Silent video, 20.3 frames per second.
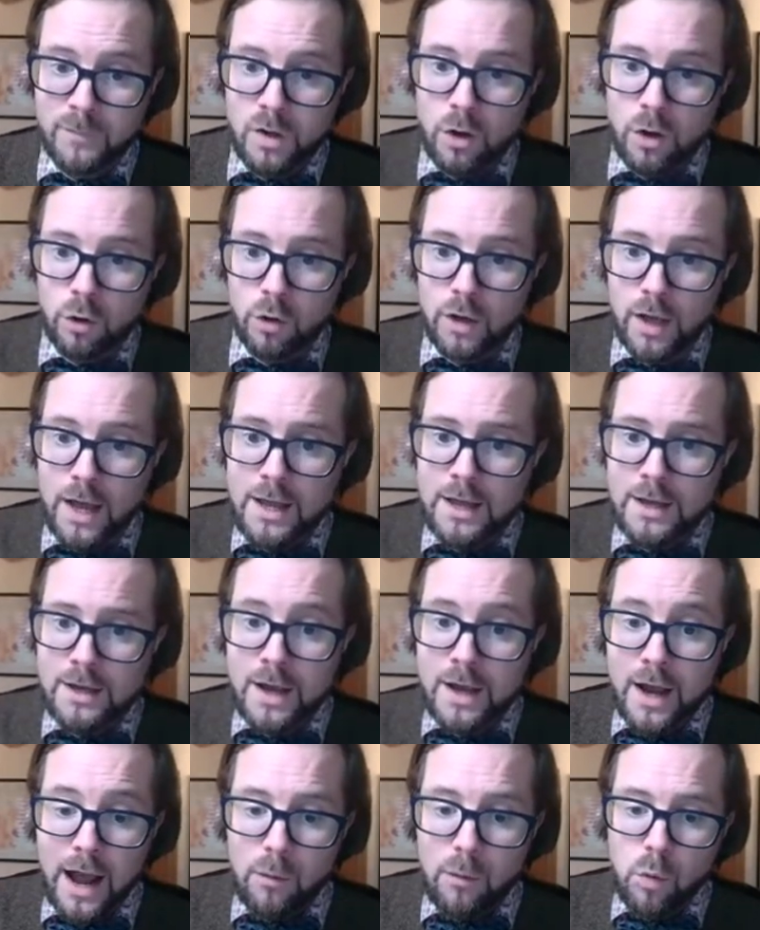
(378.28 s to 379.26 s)
Okay,
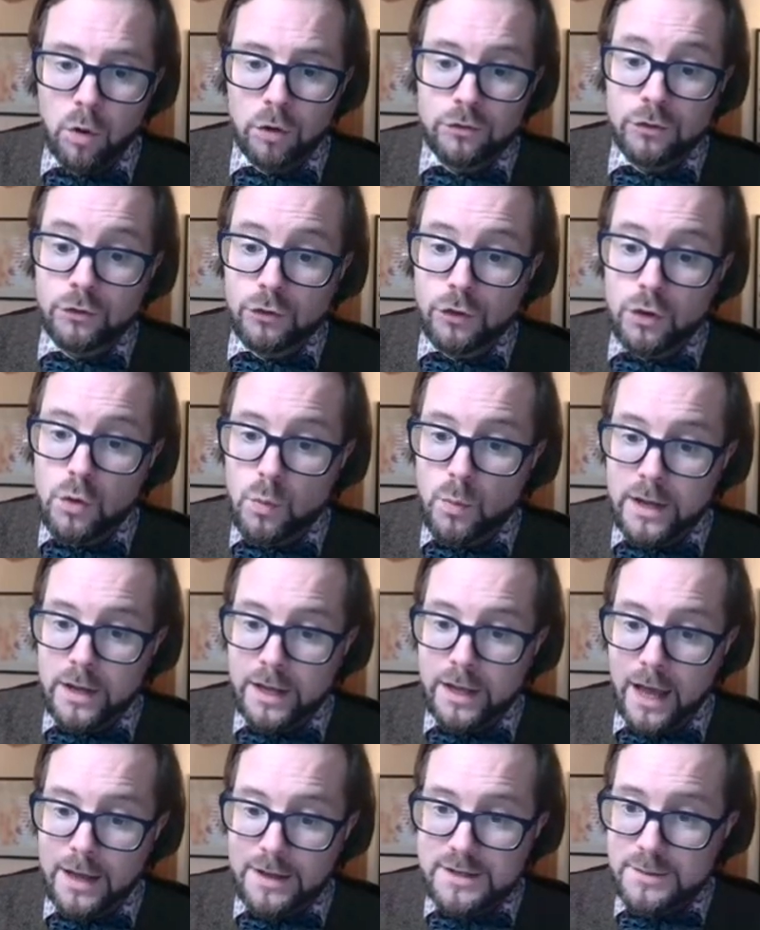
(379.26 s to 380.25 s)
and what do we
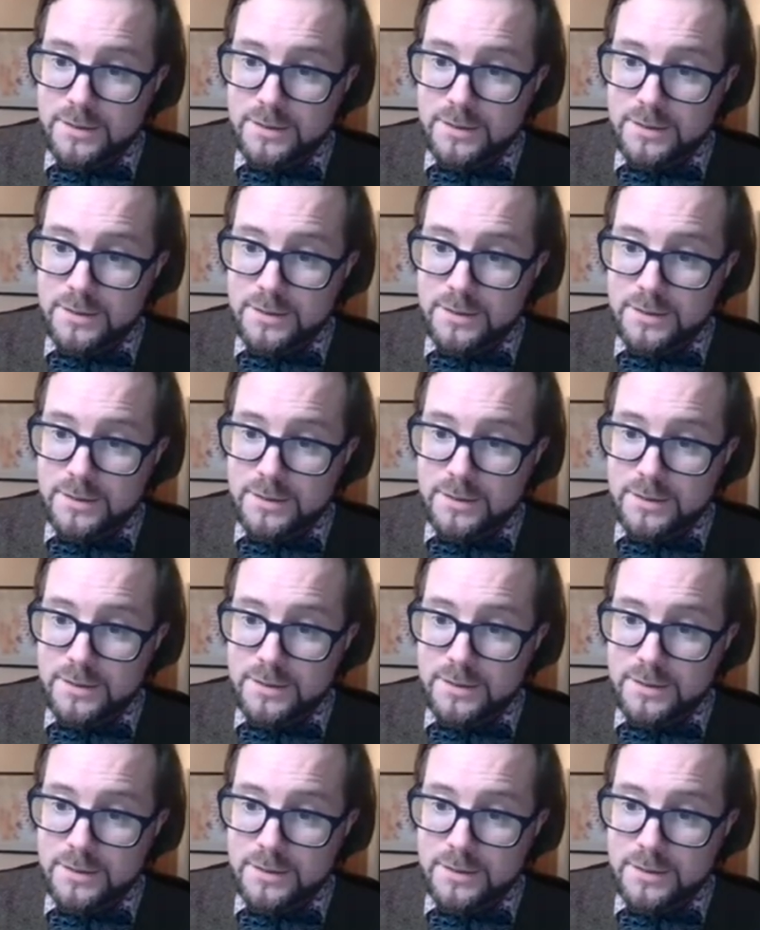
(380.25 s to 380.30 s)
get